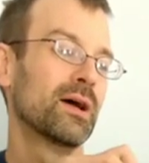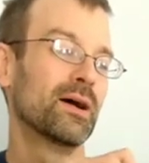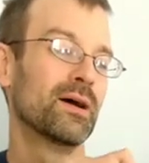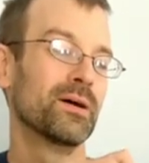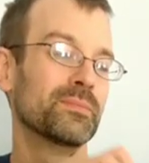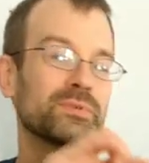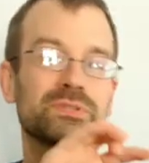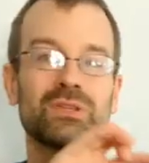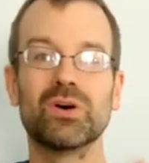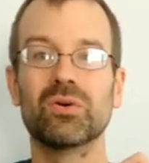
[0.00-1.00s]

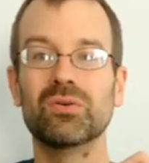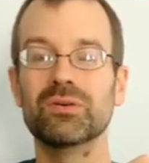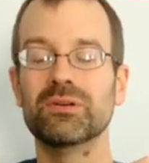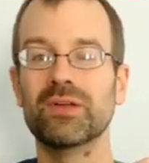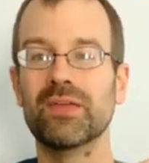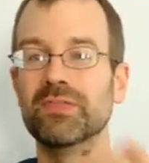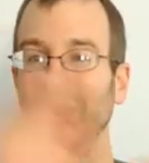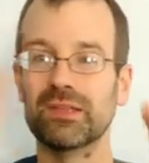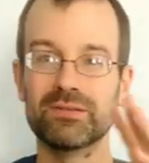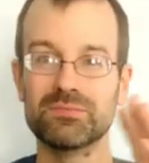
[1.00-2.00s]
And
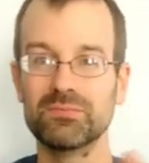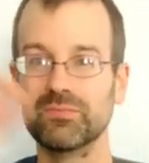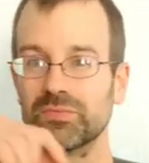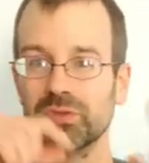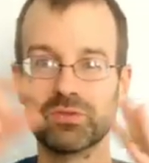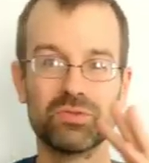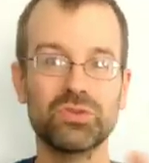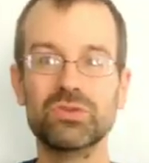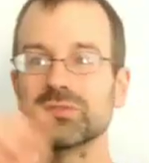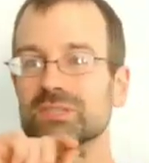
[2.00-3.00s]
then
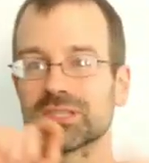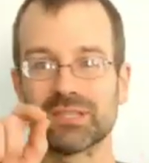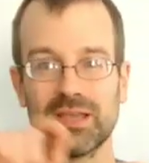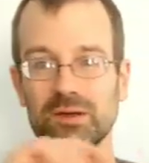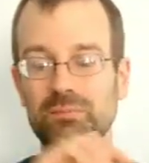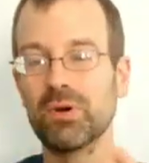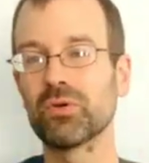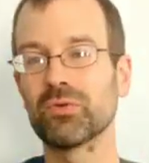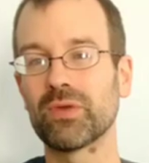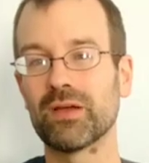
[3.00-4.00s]
use the scale.
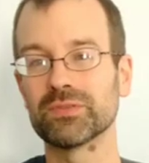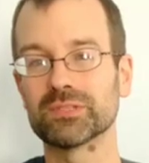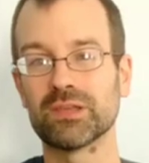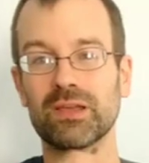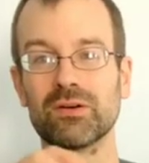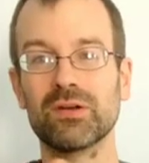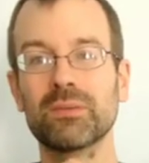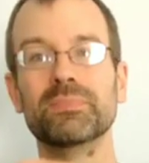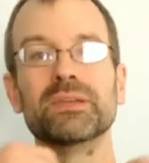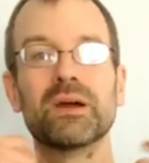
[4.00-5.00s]
Poke around the scale.
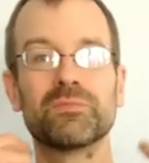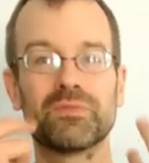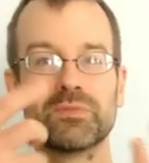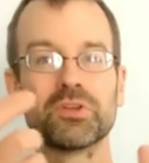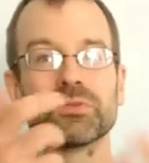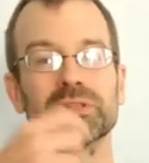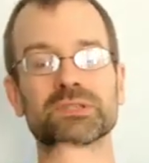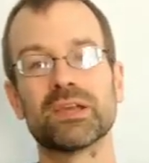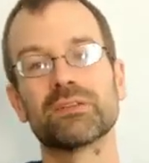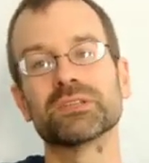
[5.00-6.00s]
Become familiar with the
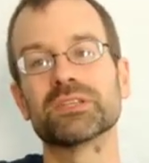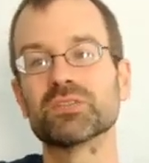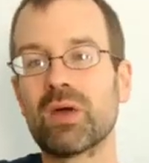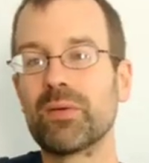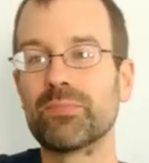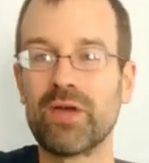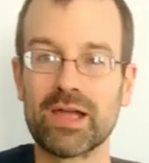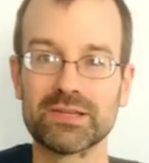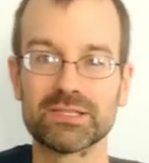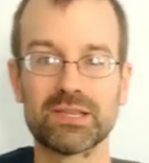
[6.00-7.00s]
scale. This is why we
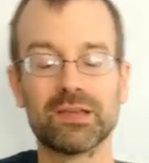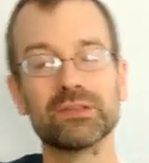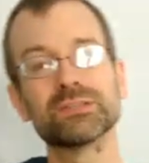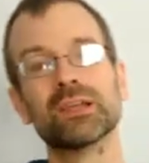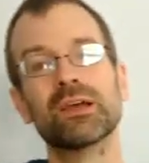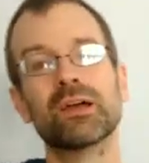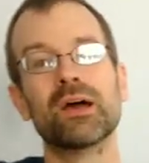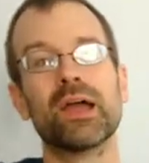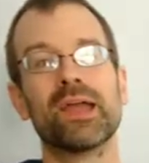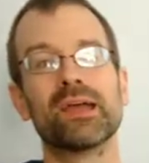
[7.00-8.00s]
practice scales.
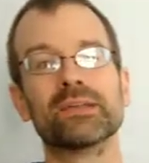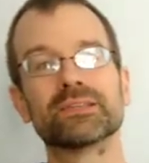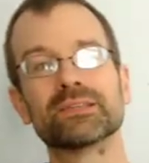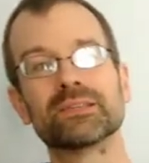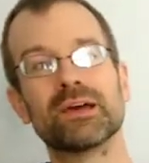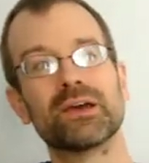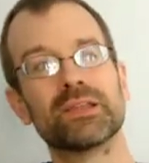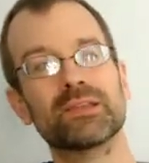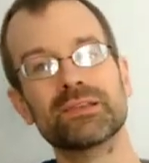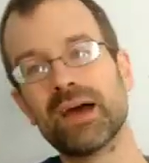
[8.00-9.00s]
And it's
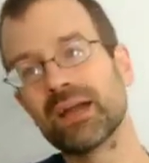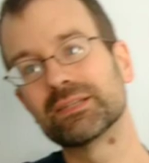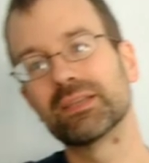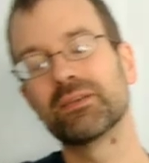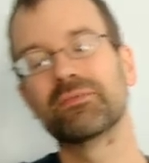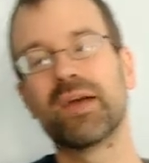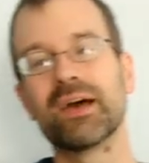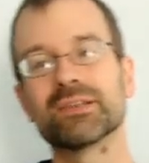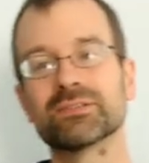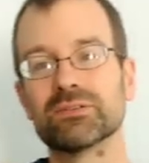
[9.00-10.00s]
not to get
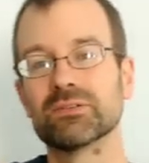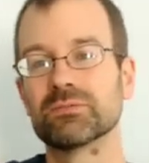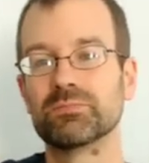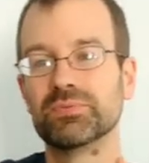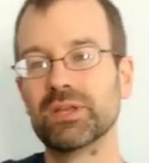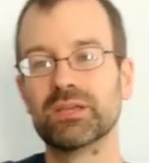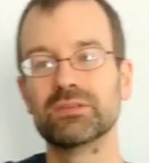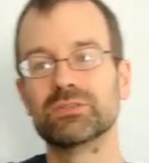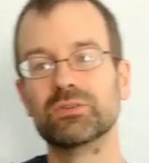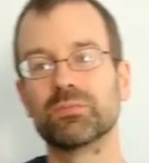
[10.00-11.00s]
fast or
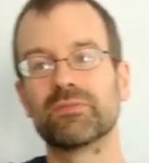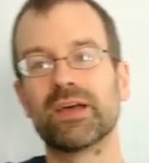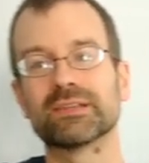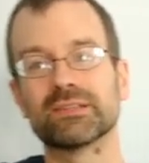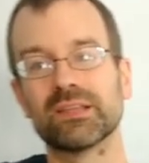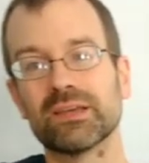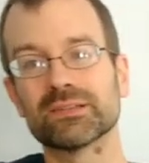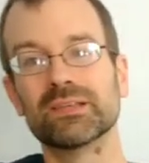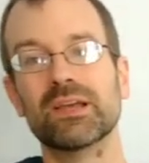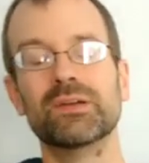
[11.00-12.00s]
play super fast
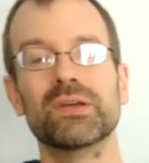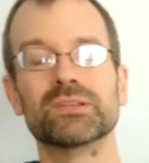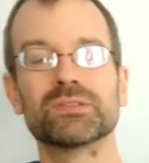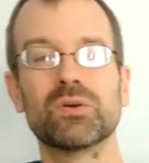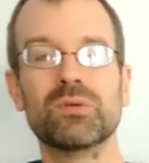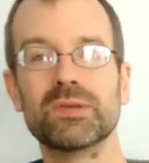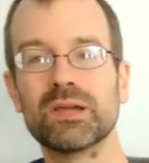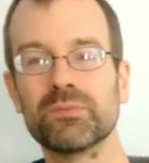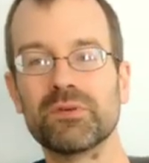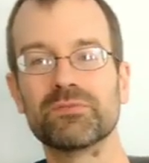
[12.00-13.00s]
licks. It's so we
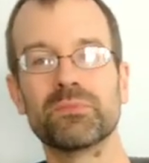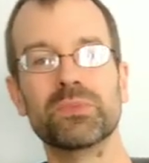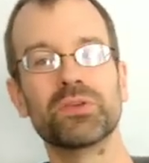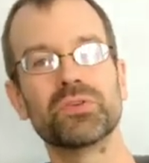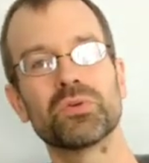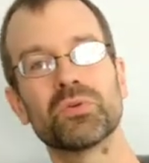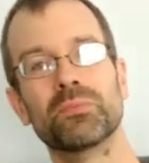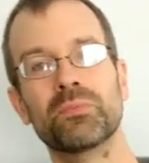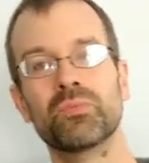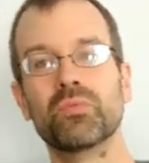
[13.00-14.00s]
become
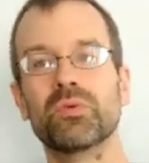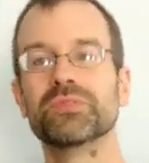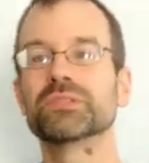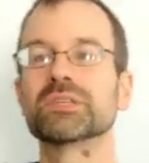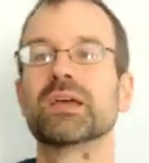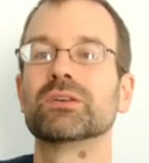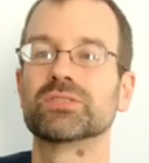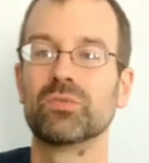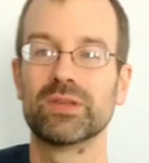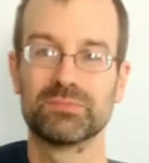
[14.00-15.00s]
familiar with the scale
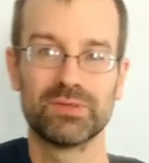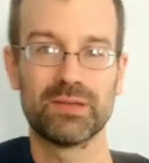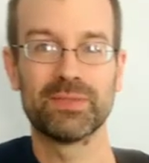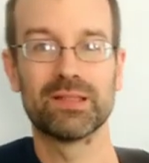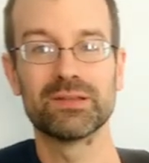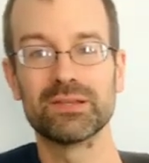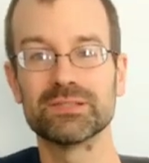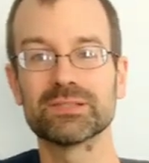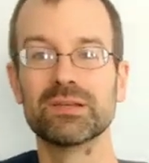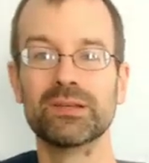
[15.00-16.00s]
so we can play
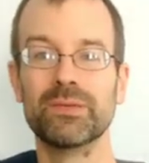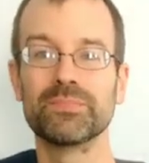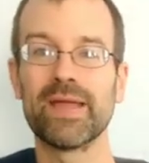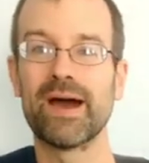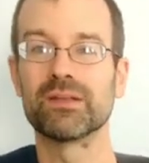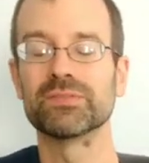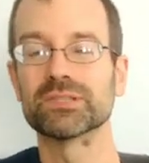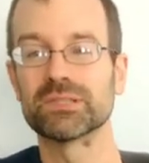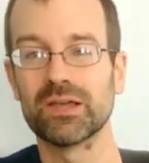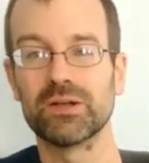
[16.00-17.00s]
melodies out of
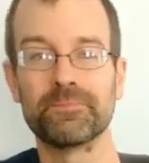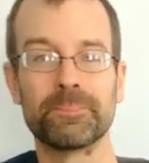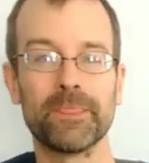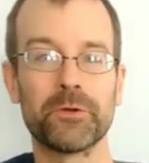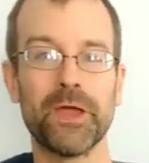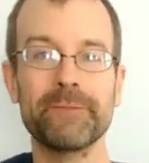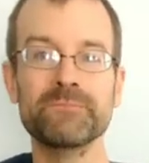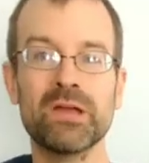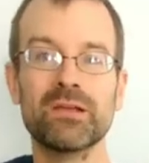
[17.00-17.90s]
the scale. Okay?